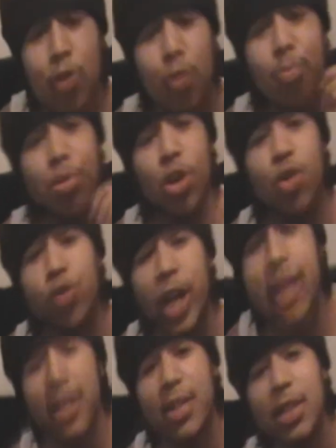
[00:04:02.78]
little bro
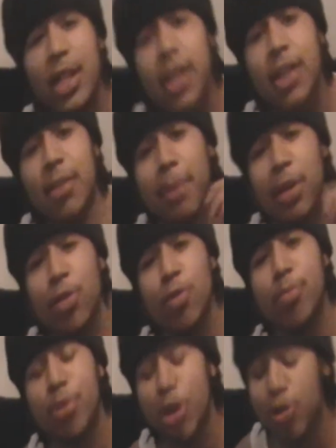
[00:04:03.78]
Randon D? My
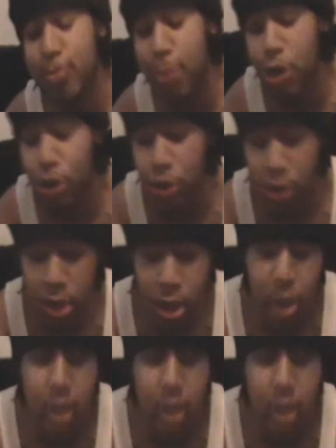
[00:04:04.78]
little bro Moo?